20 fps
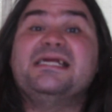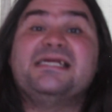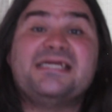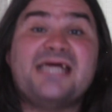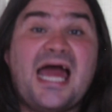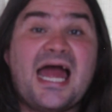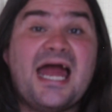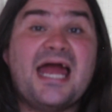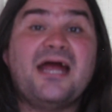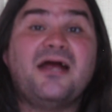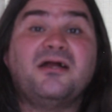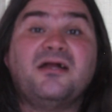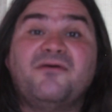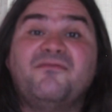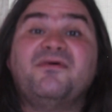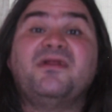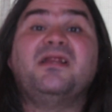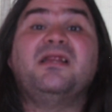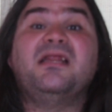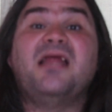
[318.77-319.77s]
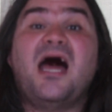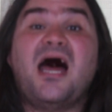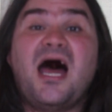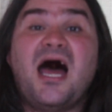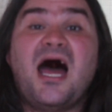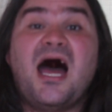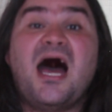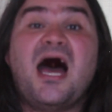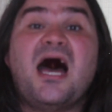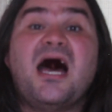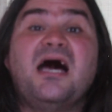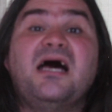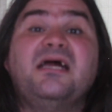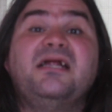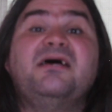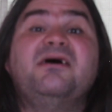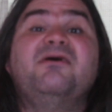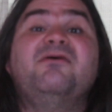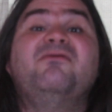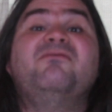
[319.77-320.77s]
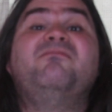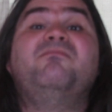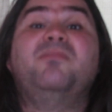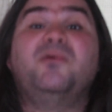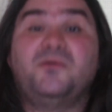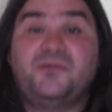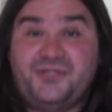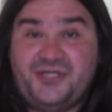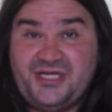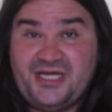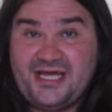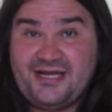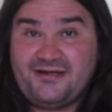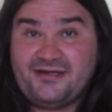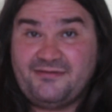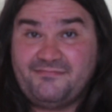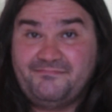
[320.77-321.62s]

tired of a lot of bullshit.